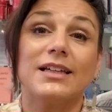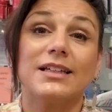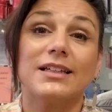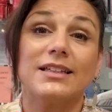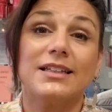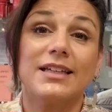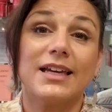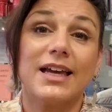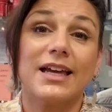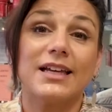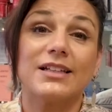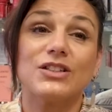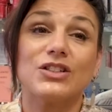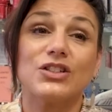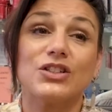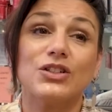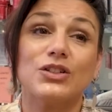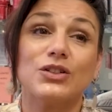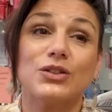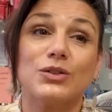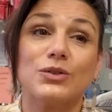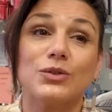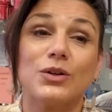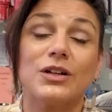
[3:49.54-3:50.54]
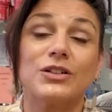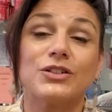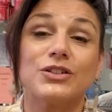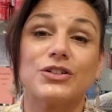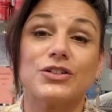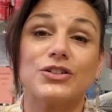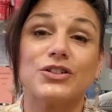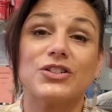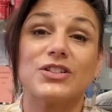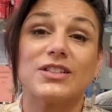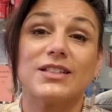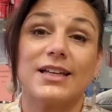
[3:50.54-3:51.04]
get to
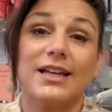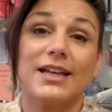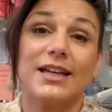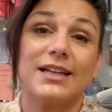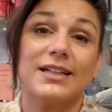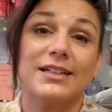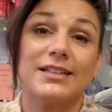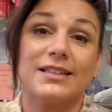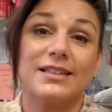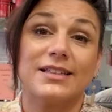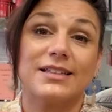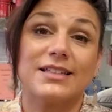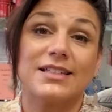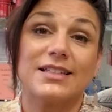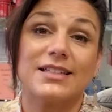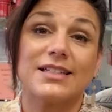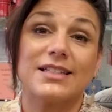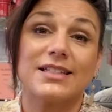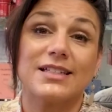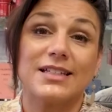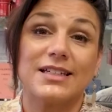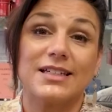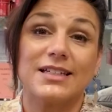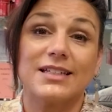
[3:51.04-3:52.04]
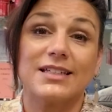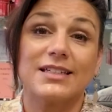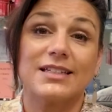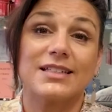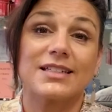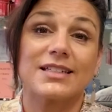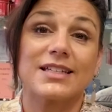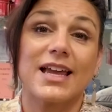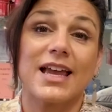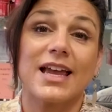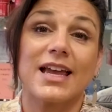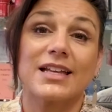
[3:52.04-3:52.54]
understand this
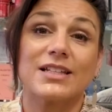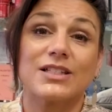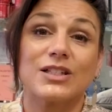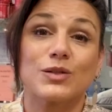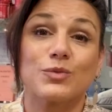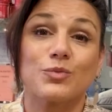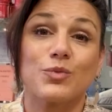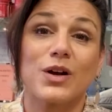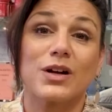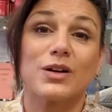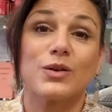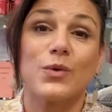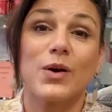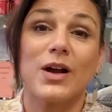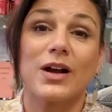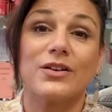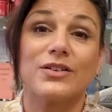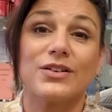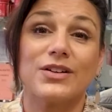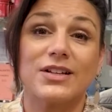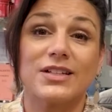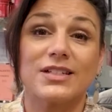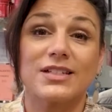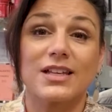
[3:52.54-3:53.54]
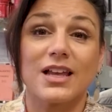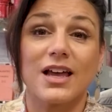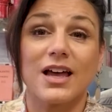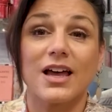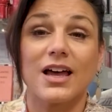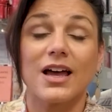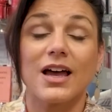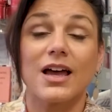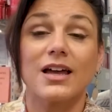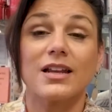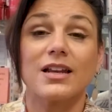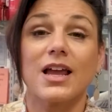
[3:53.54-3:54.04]
disease and spread awareness
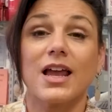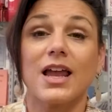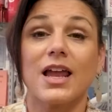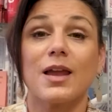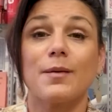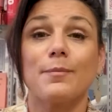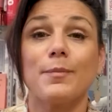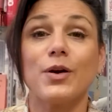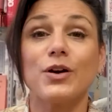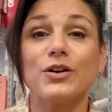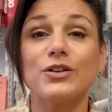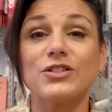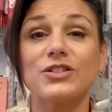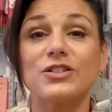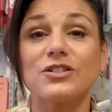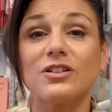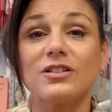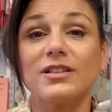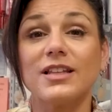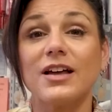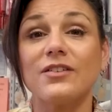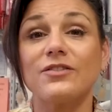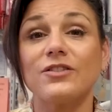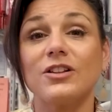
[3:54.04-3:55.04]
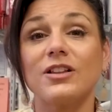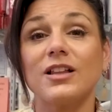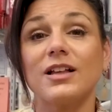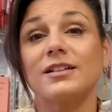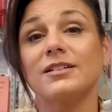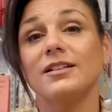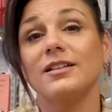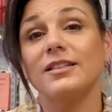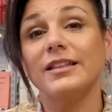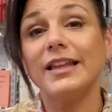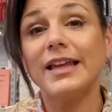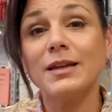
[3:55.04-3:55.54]
on a personal level, on
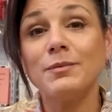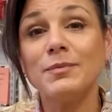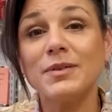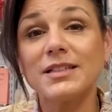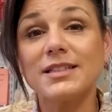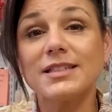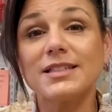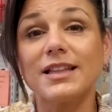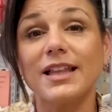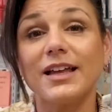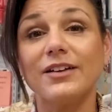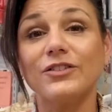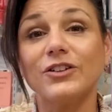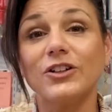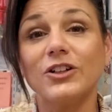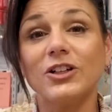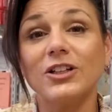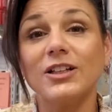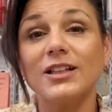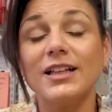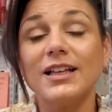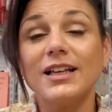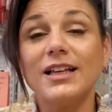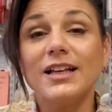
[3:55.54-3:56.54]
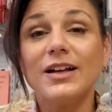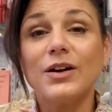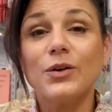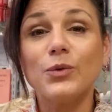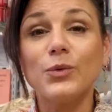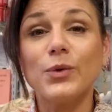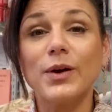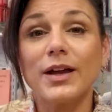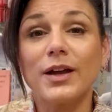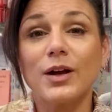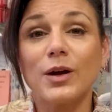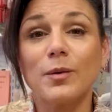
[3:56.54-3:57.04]
a layman's level,
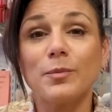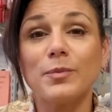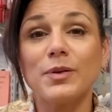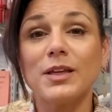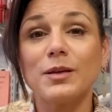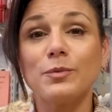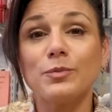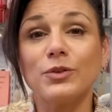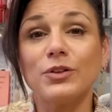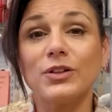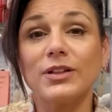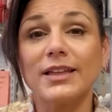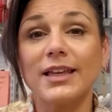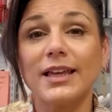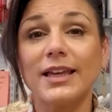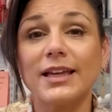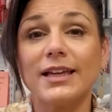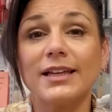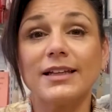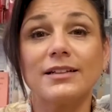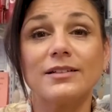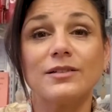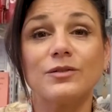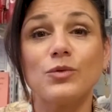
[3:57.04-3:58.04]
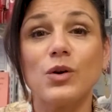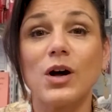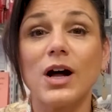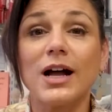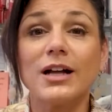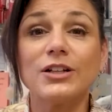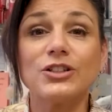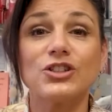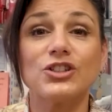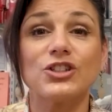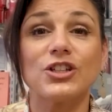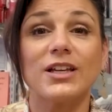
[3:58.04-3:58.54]
where people can
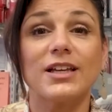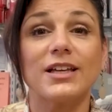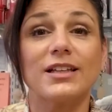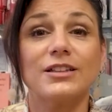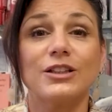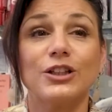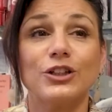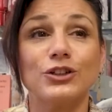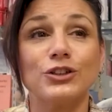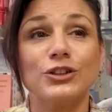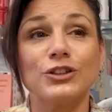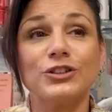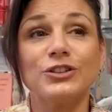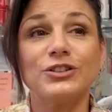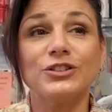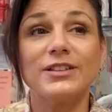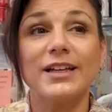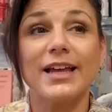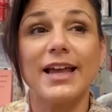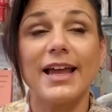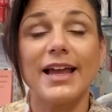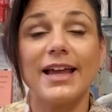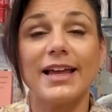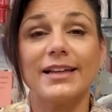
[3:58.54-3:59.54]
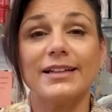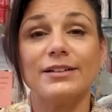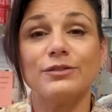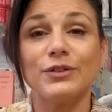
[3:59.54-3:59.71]
watch and learn and